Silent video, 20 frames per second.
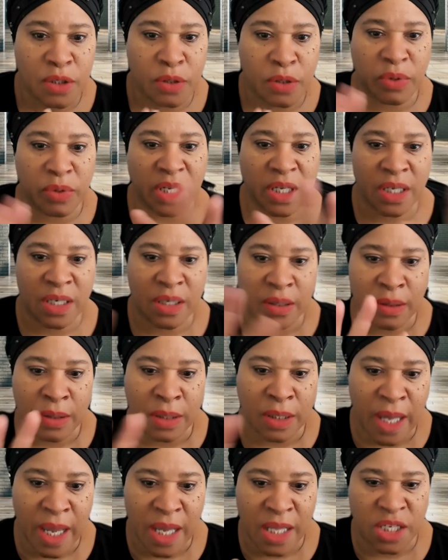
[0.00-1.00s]
to really
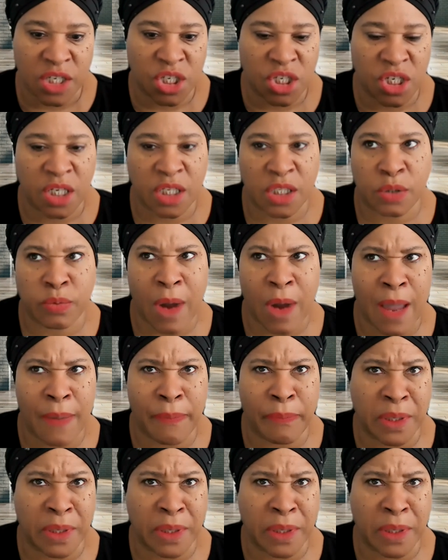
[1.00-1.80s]
lay the sheets right.